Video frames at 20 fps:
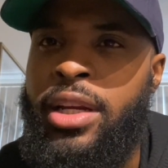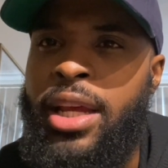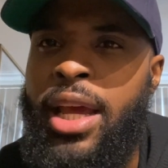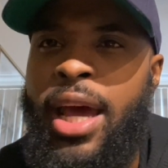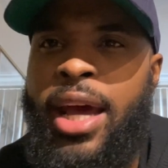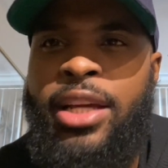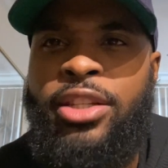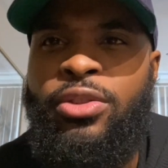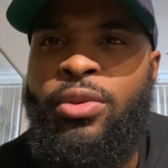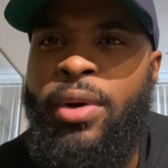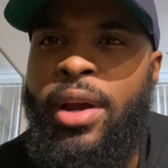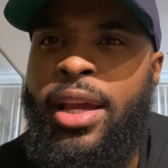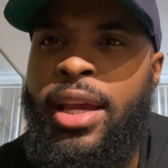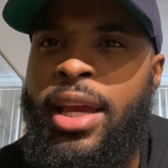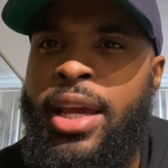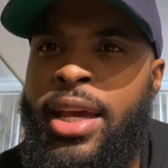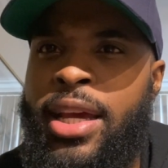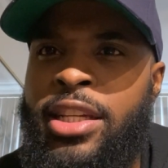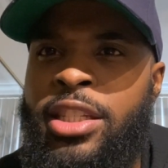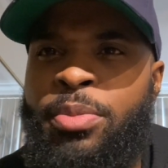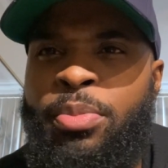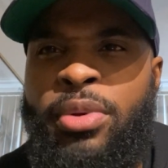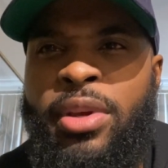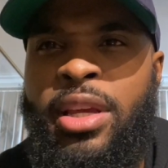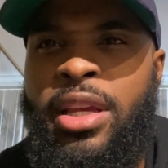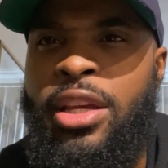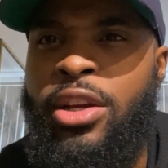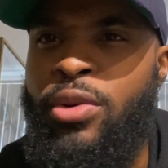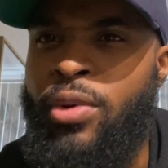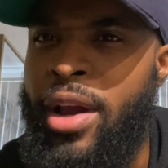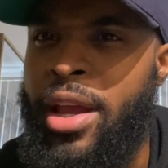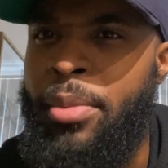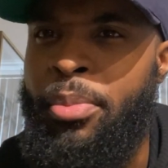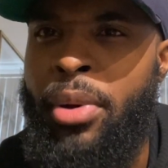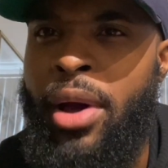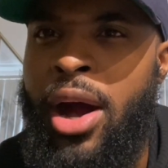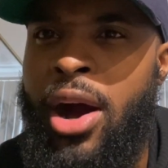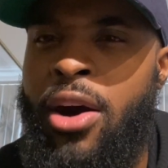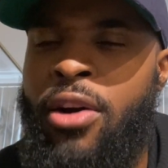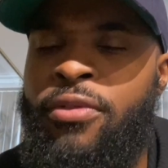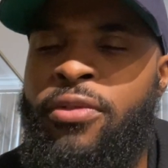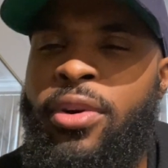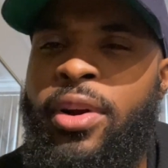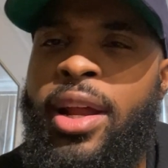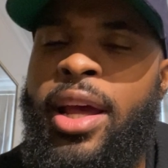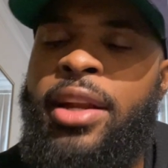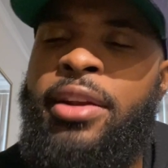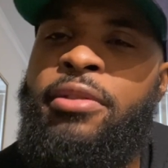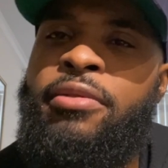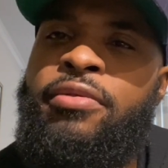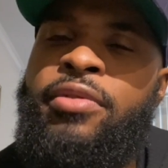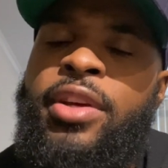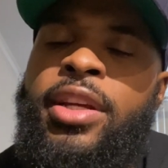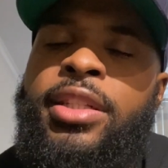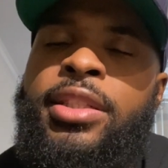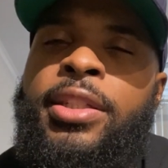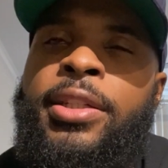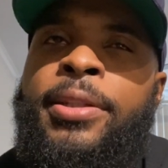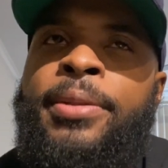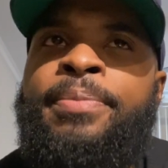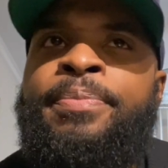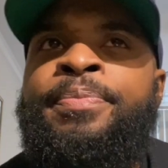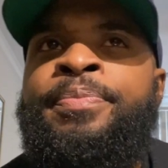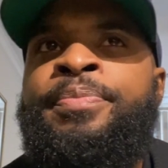He has great hand speed, great power for that division.